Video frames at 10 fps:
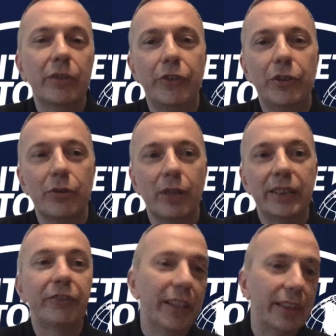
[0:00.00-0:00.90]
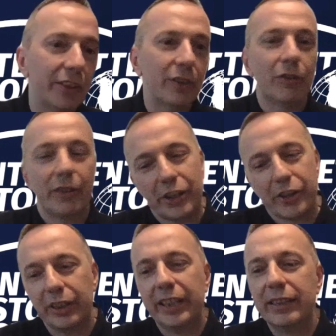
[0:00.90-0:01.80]
if you're a defender or
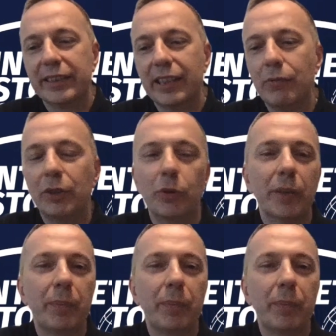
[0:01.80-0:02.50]
actually someone doing